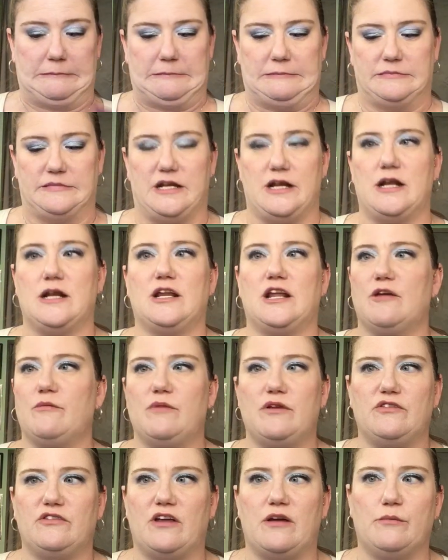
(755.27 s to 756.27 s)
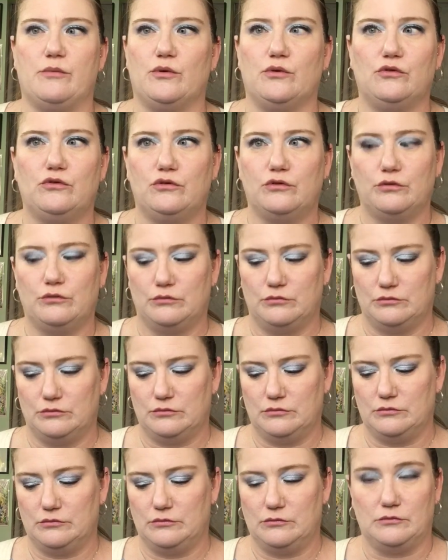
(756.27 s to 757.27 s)
They didn't give me samples.
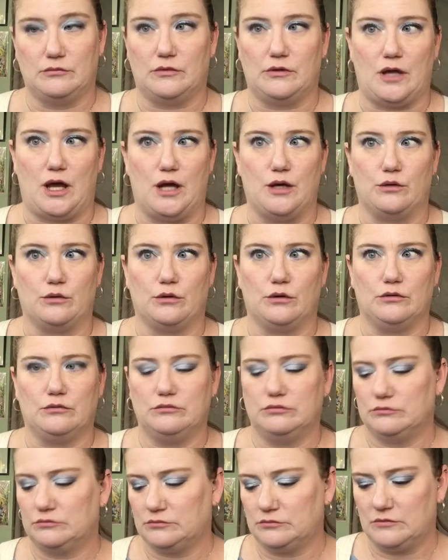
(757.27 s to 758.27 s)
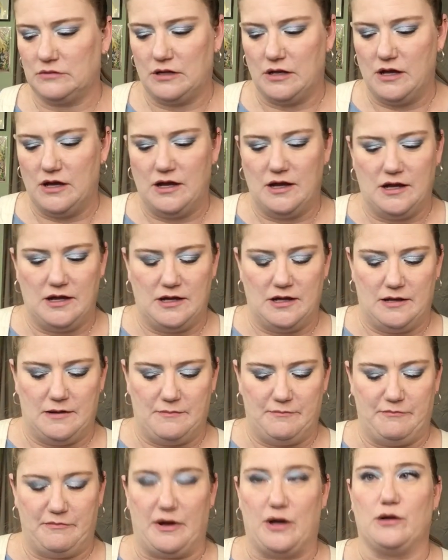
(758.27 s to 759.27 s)
I don't know.
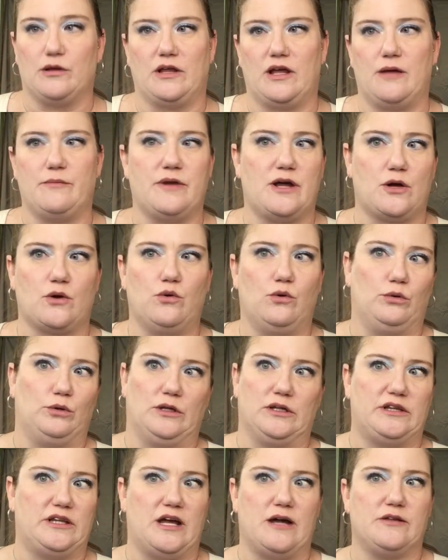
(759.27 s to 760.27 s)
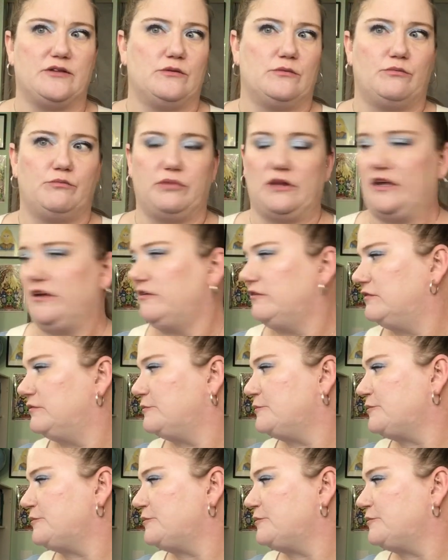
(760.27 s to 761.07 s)
Apparently I'm not cool at that place.